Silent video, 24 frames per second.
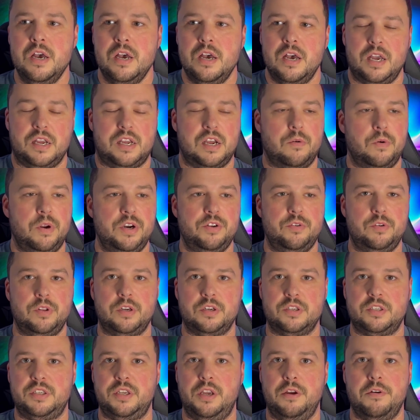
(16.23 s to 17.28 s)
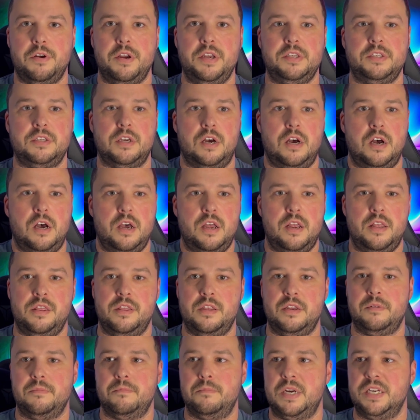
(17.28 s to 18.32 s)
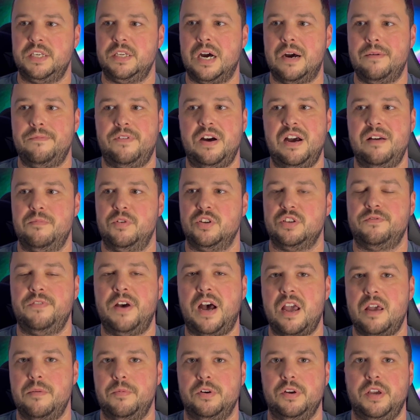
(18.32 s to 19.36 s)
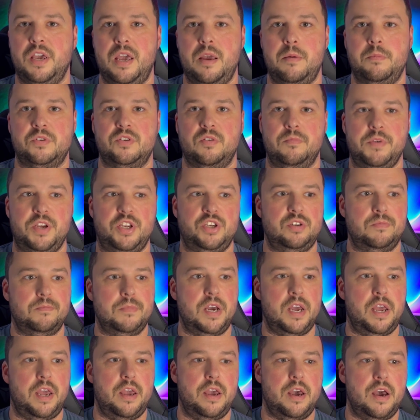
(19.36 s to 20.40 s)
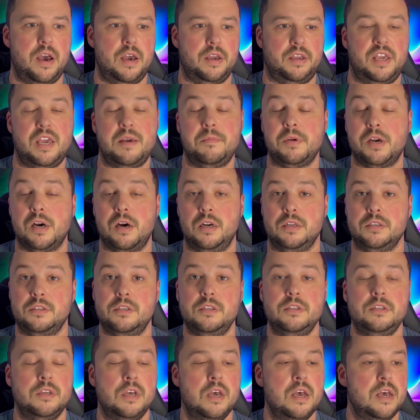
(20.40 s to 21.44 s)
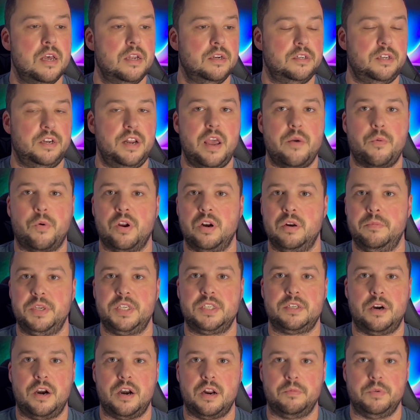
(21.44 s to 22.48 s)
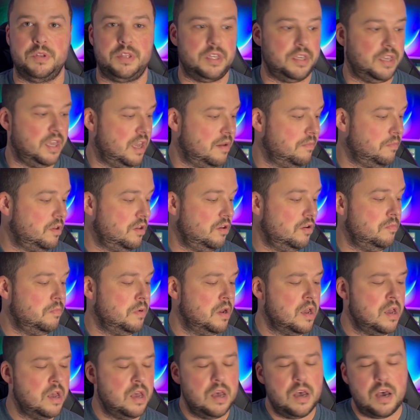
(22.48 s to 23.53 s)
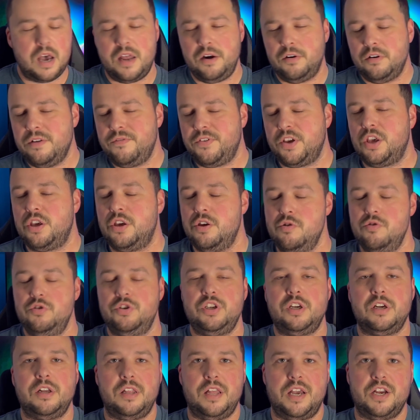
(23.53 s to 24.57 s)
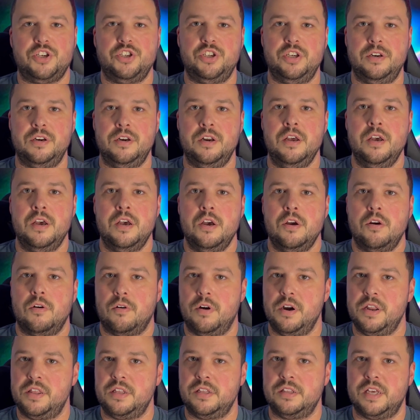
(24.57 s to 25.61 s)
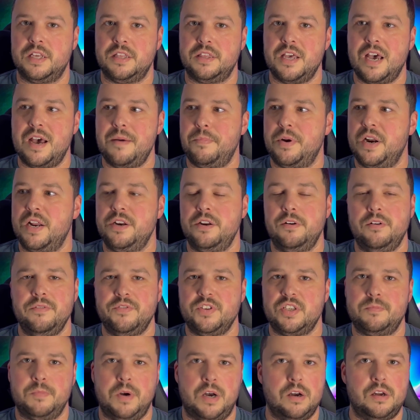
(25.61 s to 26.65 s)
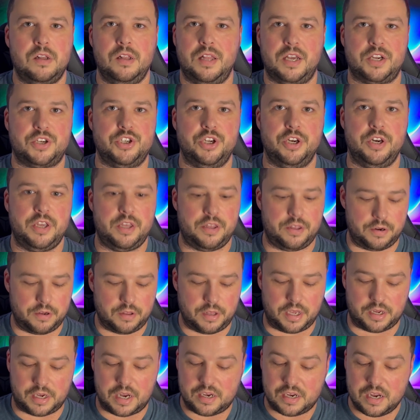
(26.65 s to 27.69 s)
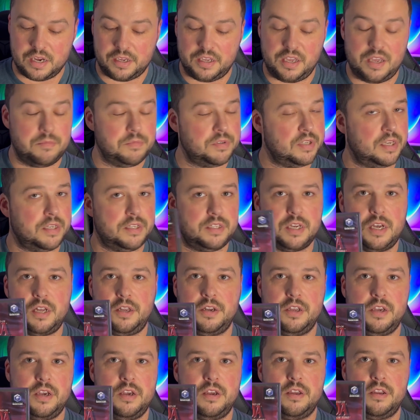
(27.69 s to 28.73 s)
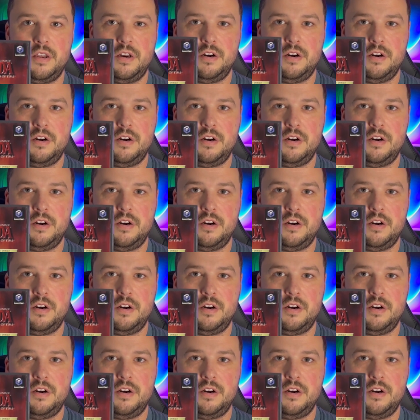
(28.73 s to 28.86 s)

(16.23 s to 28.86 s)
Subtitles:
I kind of want to do a little series on my top 5 most valuable games from each of my game consoles. Today we're going to be starting with the GameCube. I don't have a huge collection or anything like that, but I don't have a small collection either. Like, I got games like Zelda,